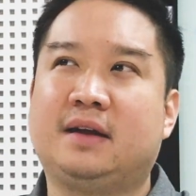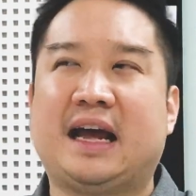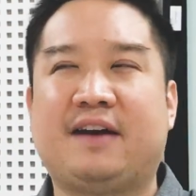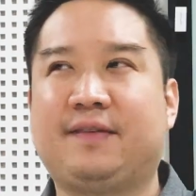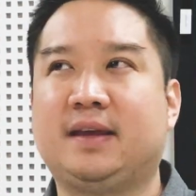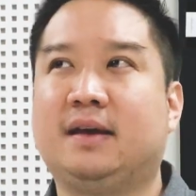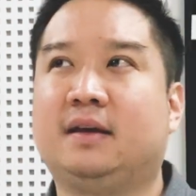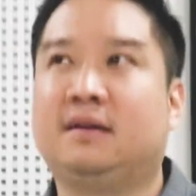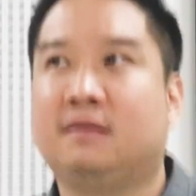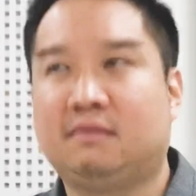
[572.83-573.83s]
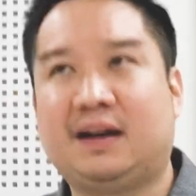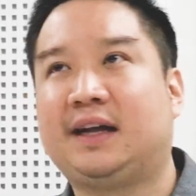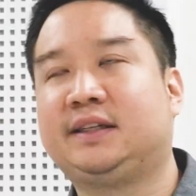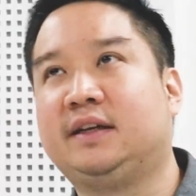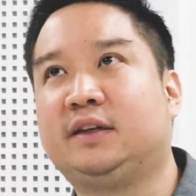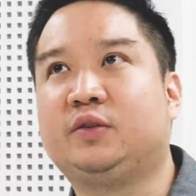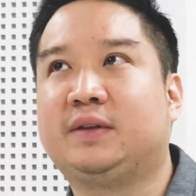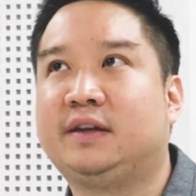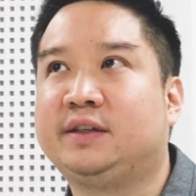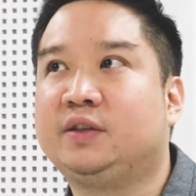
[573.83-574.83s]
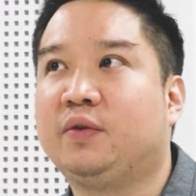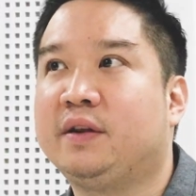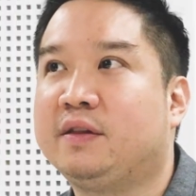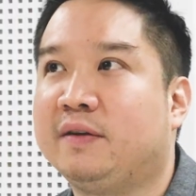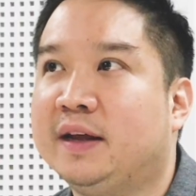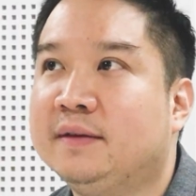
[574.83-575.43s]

half a year, last year, 2023,